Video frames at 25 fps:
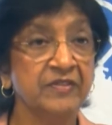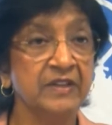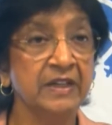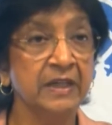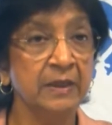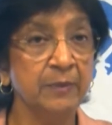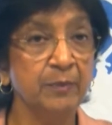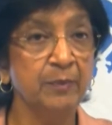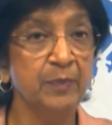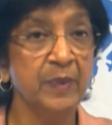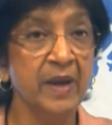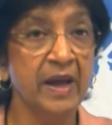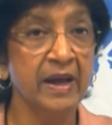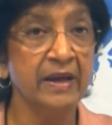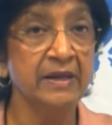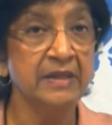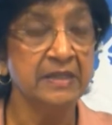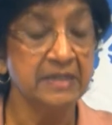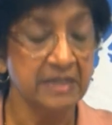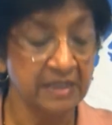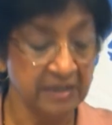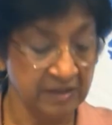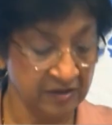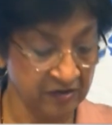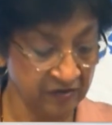
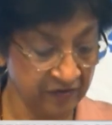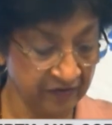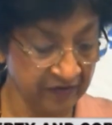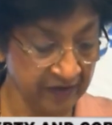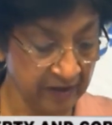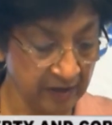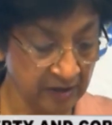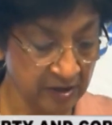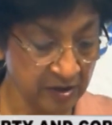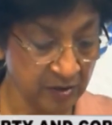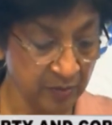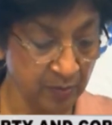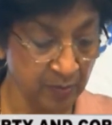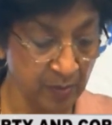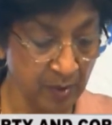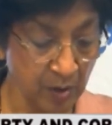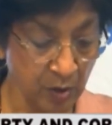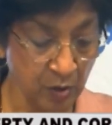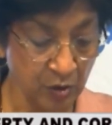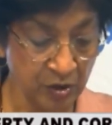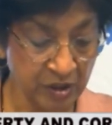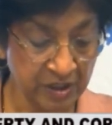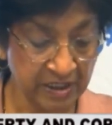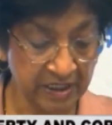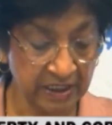impact is felt
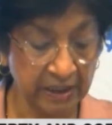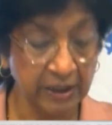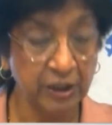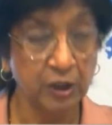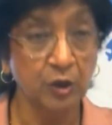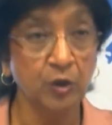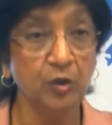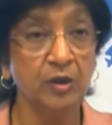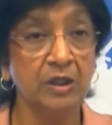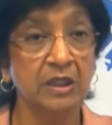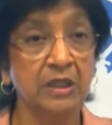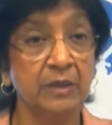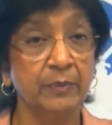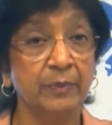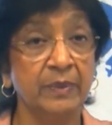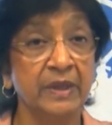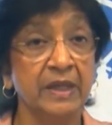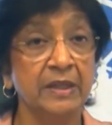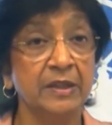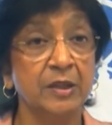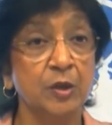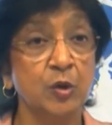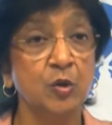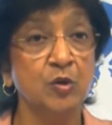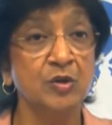most acutely by
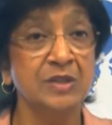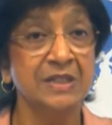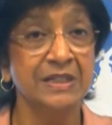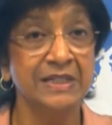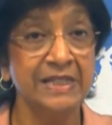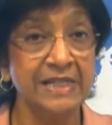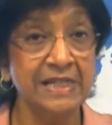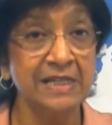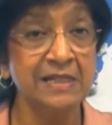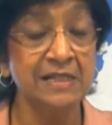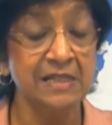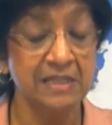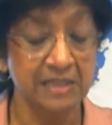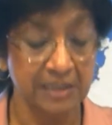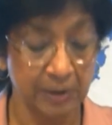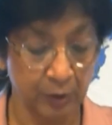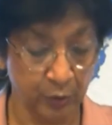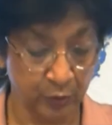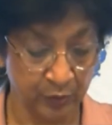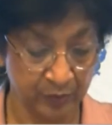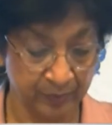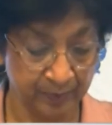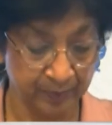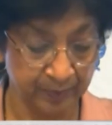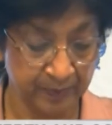those least
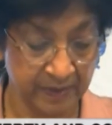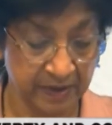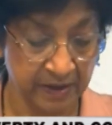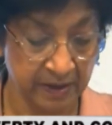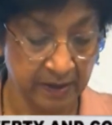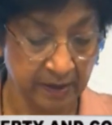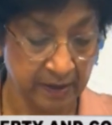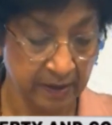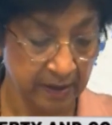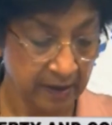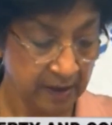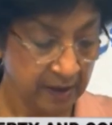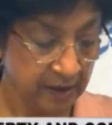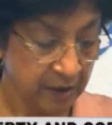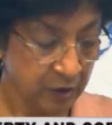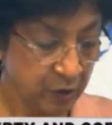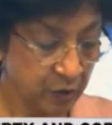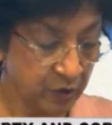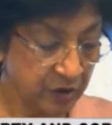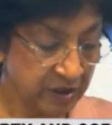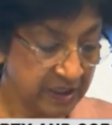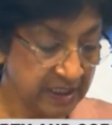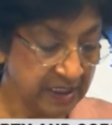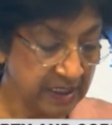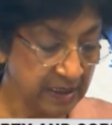equipped to
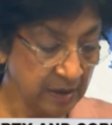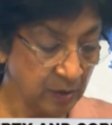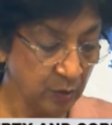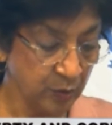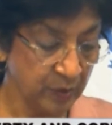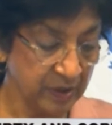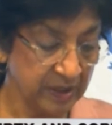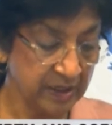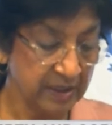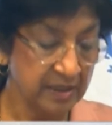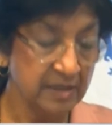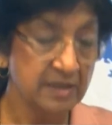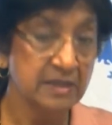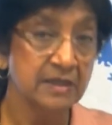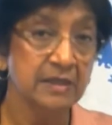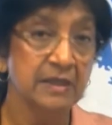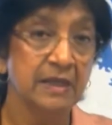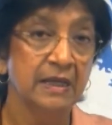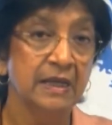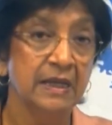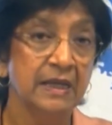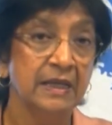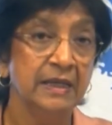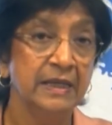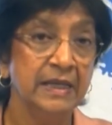deal with it,
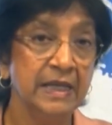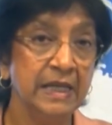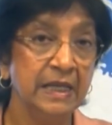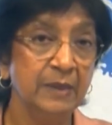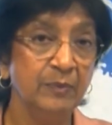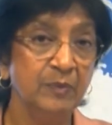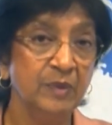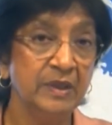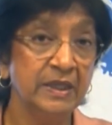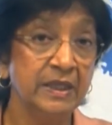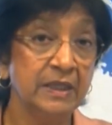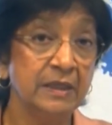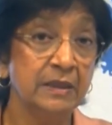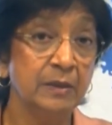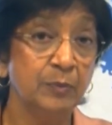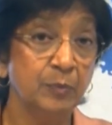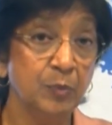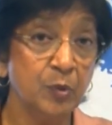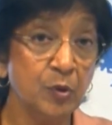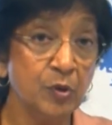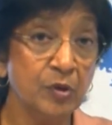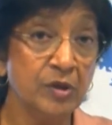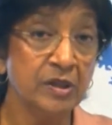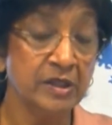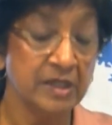namely the
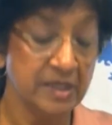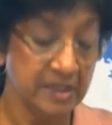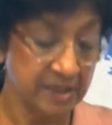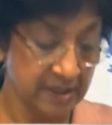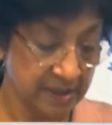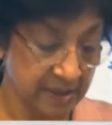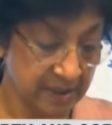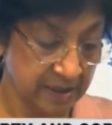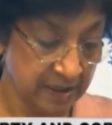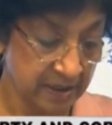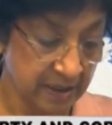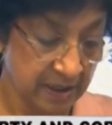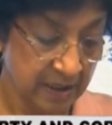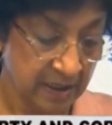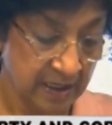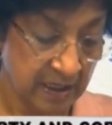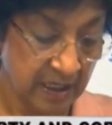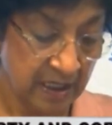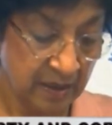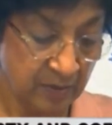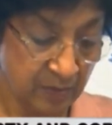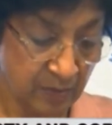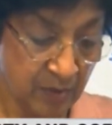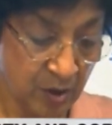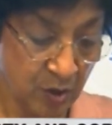poorest
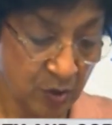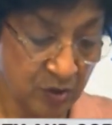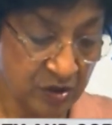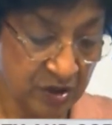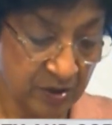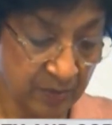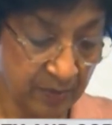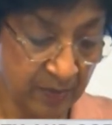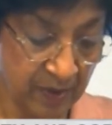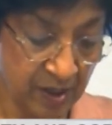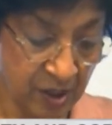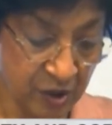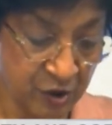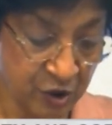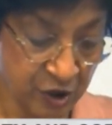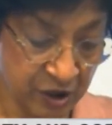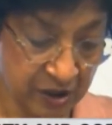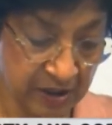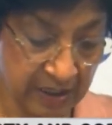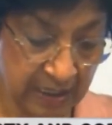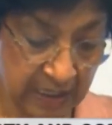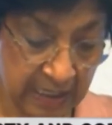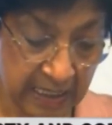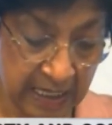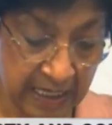and most
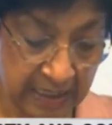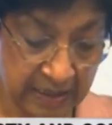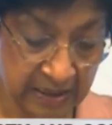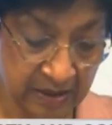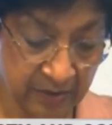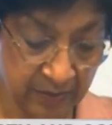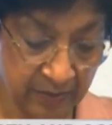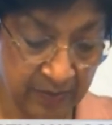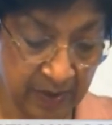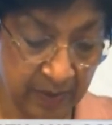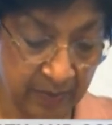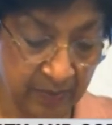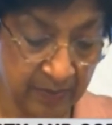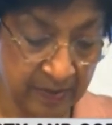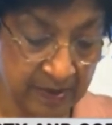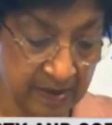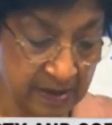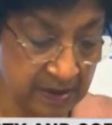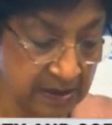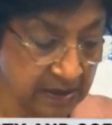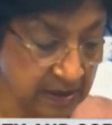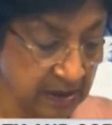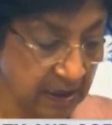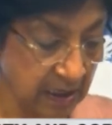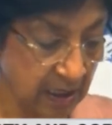marginalized
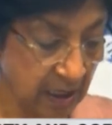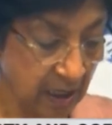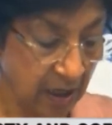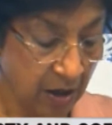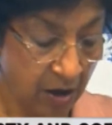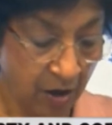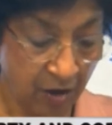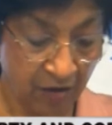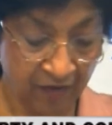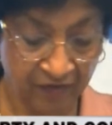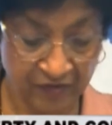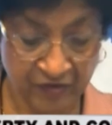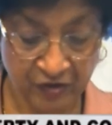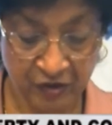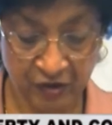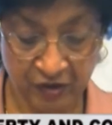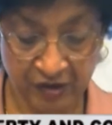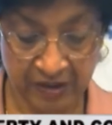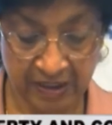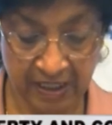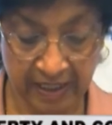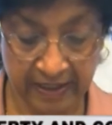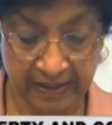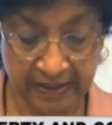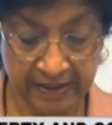members of
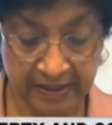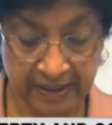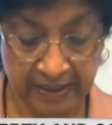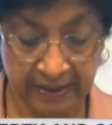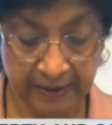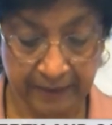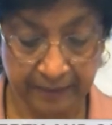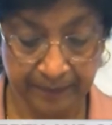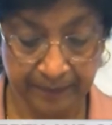society.